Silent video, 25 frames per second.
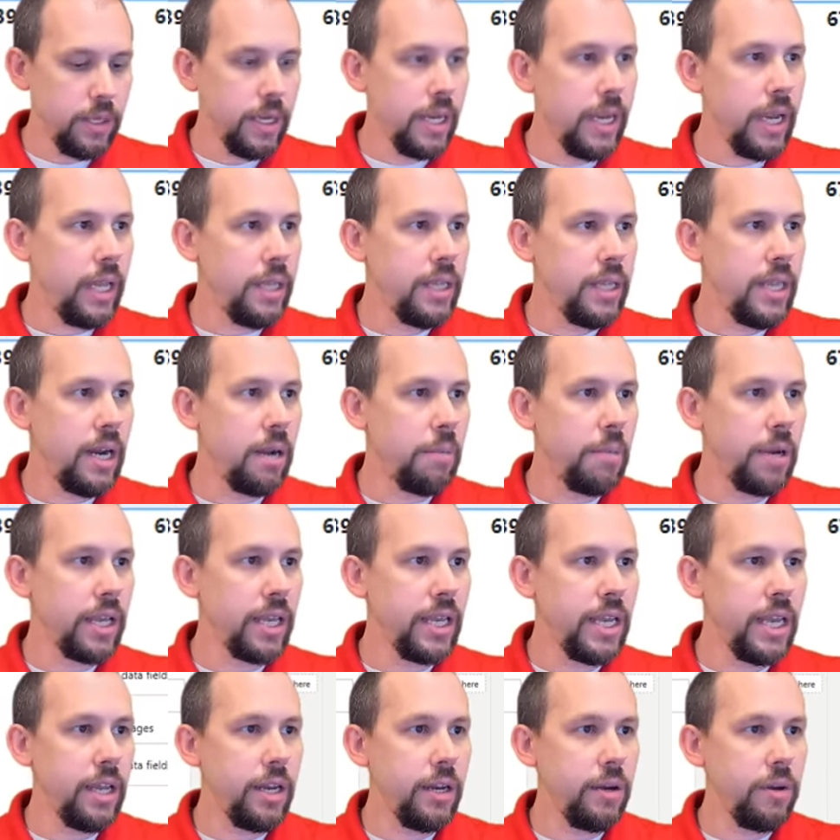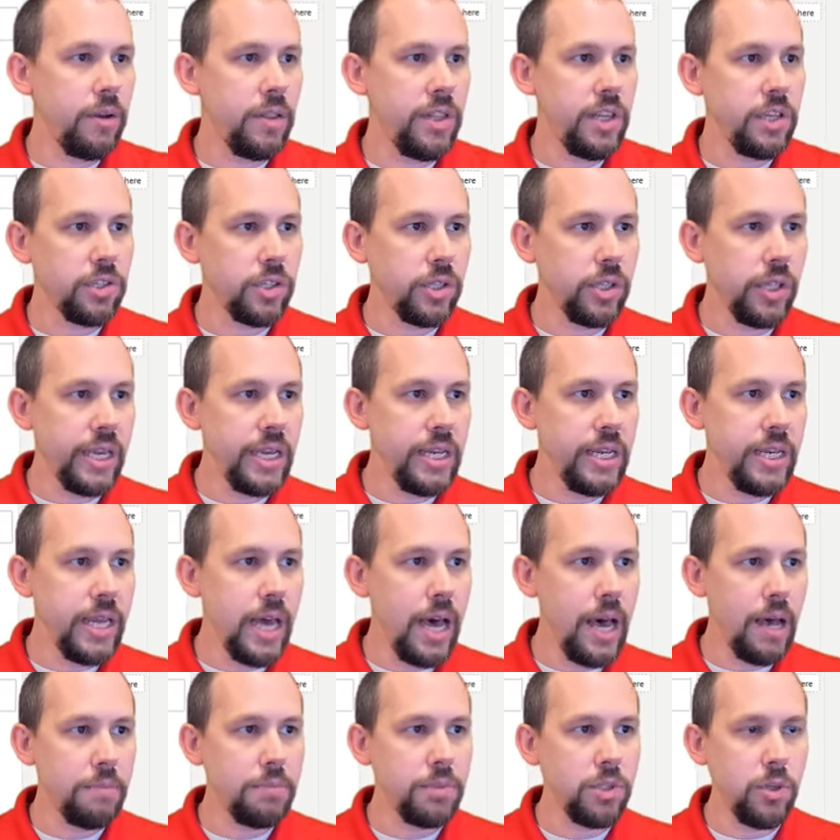and then I'm gonna get this cleaned
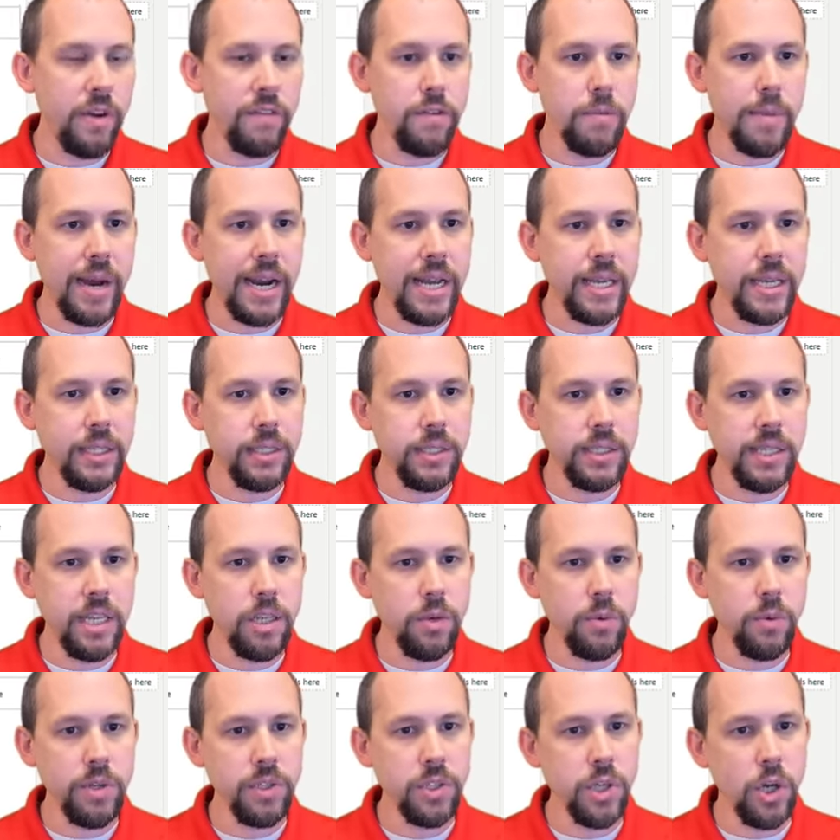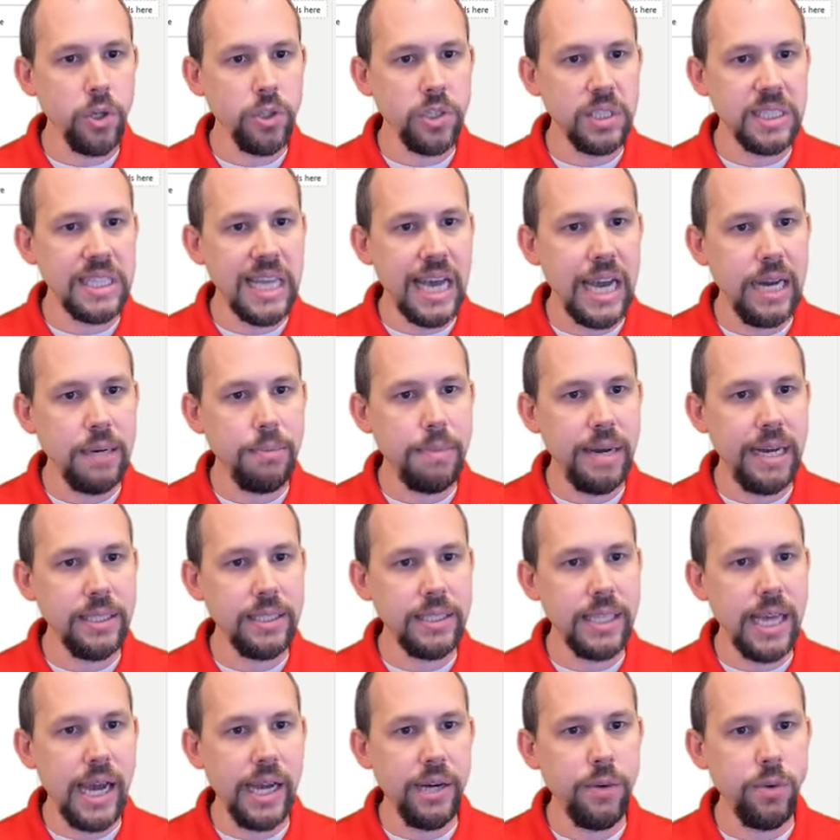up so everybody can see the results side by
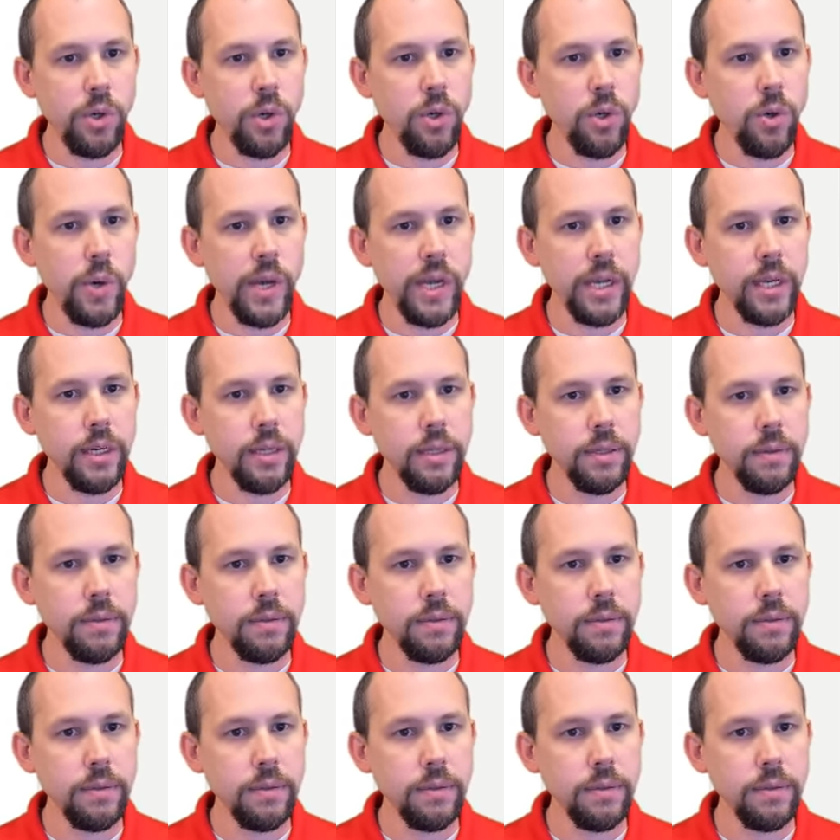side real quick.